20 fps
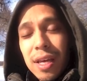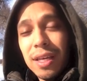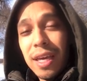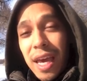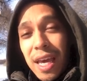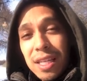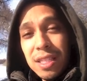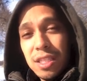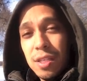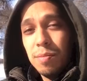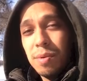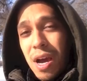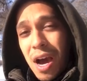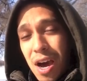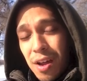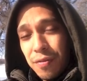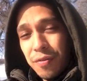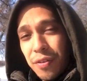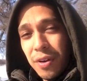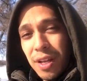gain some
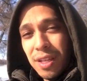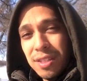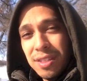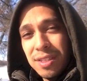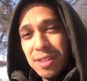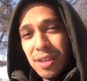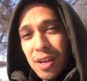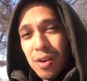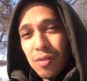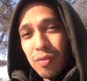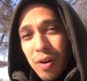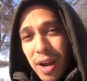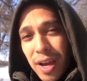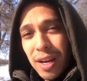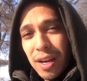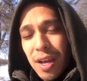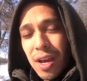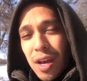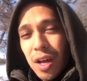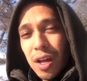confidence, right?